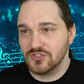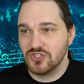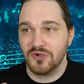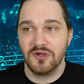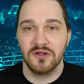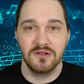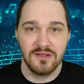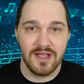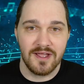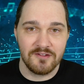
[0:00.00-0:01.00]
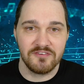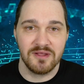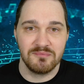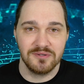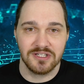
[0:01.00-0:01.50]
call hi
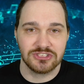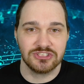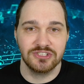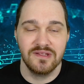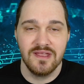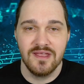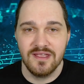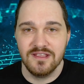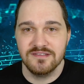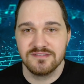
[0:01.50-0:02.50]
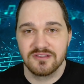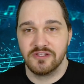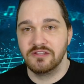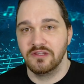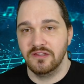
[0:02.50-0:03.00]
fi production is
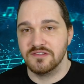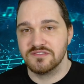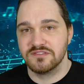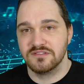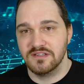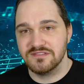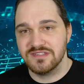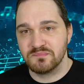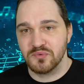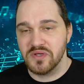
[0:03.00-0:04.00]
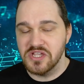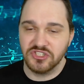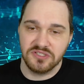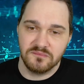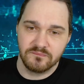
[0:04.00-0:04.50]
cleanliness and
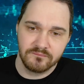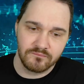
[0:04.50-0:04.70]
separation,